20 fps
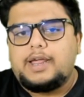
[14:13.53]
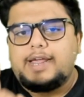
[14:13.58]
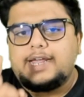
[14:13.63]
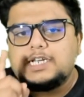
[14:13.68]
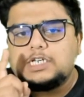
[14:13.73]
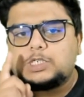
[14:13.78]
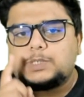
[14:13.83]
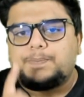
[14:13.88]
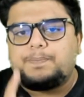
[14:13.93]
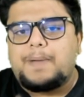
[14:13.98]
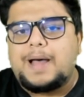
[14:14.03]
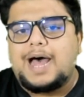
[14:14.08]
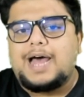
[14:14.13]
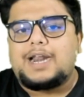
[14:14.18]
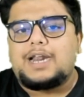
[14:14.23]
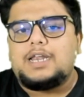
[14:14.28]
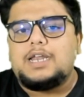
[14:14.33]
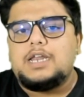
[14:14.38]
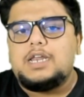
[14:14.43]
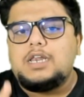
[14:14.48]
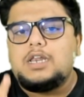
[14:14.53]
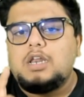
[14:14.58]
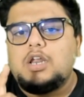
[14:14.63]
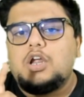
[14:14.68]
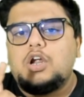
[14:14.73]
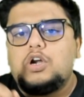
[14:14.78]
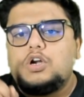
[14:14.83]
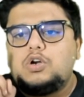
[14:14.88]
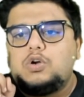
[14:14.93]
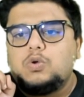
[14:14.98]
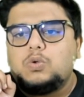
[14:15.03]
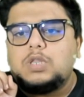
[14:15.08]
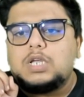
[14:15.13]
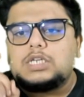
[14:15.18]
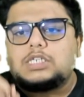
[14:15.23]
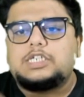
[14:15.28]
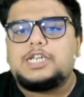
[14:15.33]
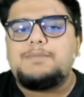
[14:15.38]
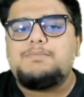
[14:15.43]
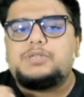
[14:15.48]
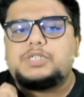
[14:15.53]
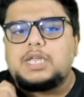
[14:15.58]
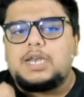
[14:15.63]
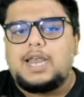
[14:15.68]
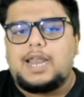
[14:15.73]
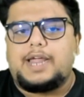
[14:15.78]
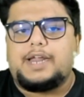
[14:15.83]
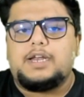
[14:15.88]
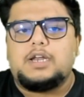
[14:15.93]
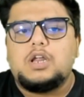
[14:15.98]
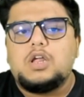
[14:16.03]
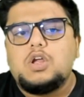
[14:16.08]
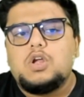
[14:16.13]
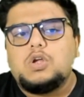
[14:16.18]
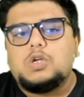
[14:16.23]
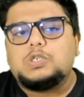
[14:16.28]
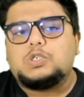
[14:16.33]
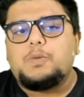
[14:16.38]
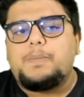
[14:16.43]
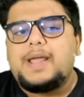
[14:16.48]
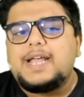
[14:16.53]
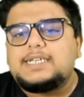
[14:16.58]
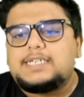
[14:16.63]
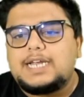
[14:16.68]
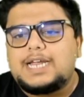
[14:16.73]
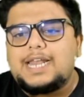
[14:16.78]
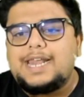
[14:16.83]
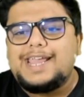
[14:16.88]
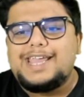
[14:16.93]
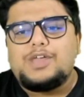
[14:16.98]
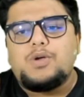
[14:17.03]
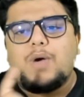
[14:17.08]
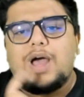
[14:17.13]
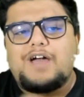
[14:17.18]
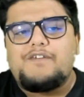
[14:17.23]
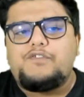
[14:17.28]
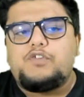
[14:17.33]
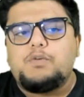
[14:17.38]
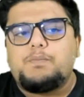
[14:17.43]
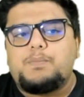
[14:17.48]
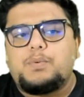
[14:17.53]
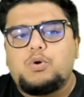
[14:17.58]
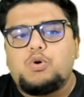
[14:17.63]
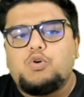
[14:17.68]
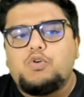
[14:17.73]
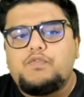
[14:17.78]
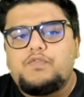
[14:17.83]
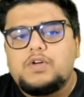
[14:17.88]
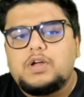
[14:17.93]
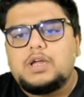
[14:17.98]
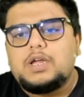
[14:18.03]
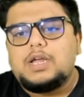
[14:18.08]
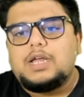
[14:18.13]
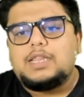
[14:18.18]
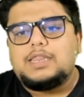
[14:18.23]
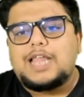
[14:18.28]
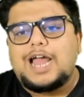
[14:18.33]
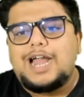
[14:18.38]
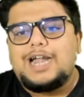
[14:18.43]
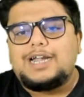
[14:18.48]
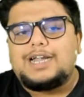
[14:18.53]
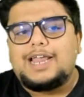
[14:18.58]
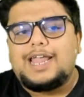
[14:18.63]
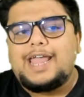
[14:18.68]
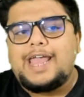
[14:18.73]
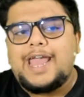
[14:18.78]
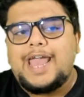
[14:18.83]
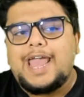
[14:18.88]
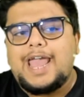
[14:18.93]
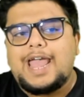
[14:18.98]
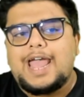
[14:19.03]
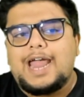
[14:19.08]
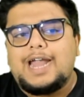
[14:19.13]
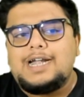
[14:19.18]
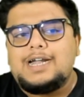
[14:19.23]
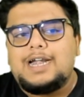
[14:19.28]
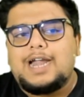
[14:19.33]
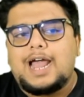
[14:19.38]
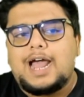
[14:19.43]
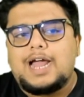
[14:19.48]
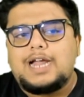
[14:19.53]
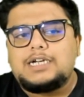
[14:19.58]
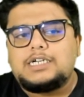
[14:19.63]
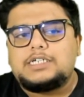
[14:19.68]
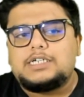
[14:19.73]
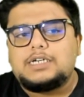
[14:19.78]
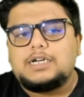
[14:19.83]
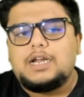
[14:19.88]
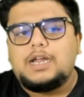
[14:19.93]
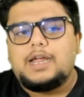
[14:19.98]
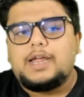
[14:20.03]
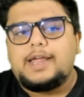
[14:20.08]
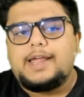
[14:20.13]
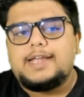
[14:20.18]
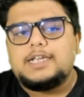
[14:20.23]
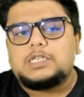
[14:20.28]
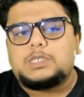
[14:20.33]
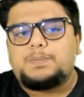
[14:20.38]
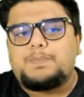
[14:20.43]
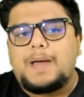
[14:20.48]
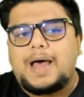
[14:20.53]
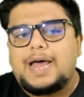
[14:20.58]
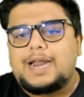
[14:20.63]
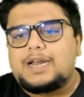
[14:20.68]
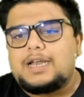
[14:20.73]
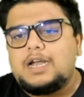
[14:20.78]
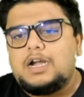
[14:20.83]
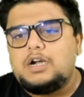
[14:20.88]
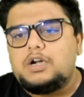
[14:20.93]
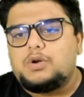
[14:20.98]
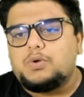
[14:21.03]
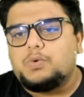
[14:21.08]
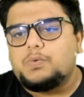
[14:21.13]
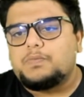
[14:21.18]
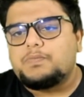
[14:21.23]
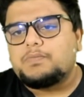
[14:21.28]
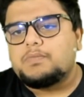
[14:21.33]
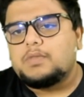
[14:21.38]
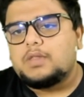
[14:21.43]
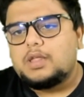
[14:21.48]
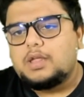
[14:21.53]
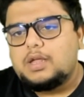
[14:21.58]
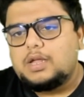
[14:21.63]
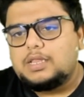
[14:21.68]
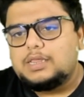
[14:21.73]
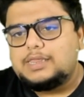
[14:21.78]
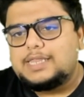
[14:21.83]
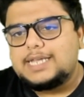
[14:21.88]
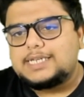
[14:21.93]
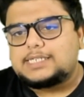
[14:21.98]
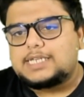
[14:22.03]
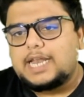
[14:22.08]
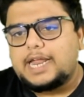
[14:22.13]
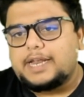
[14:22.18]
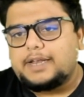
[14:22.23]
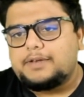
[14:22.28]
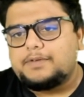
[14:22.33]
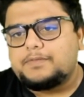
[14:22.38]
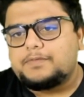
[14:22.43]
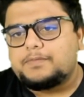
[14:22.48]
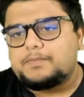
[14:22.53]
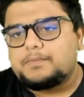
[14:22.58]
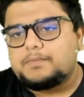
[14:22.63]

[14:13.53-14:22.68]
is parallel to the Simpson line. So basically you have to prove that A L dash is parallel to this line.